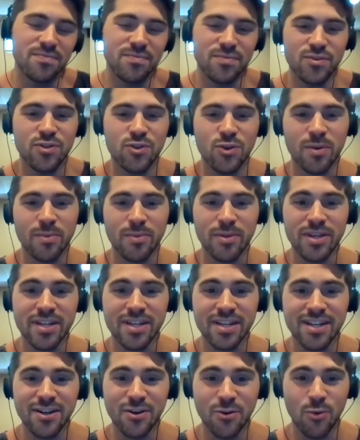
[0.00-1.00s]

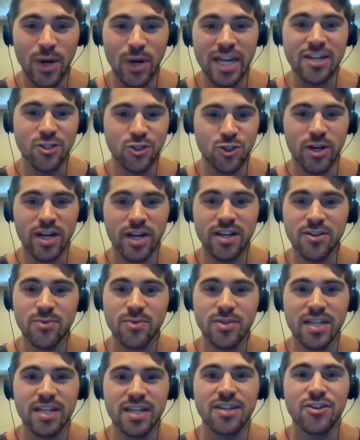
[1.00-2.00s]
normally a way to train your
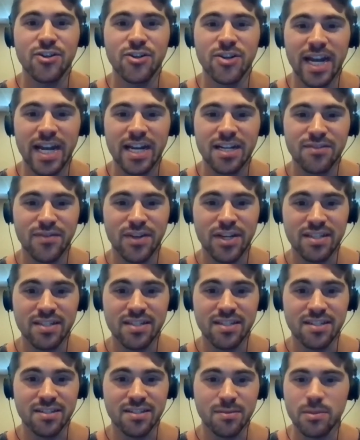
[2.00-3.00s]
reticular activating
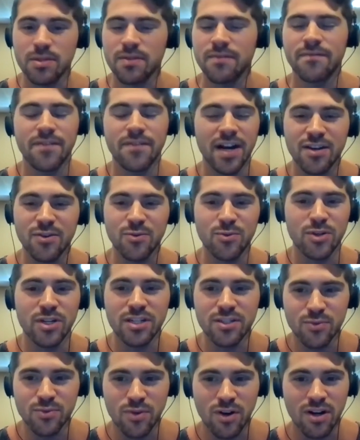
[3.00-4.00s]
system to find what
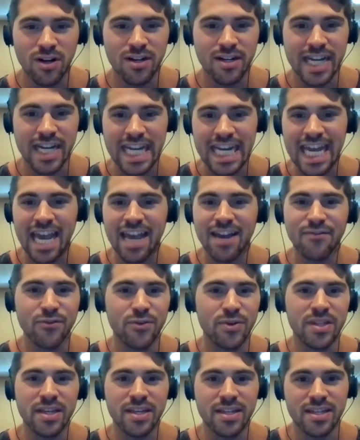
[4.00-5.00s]
is wrong in
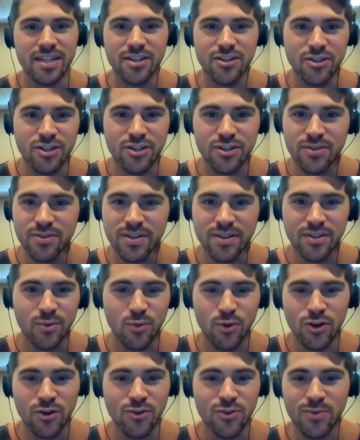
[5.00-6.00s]
everything that you do in the
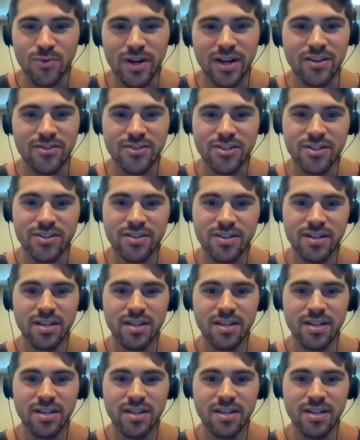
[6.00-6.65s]
world around you.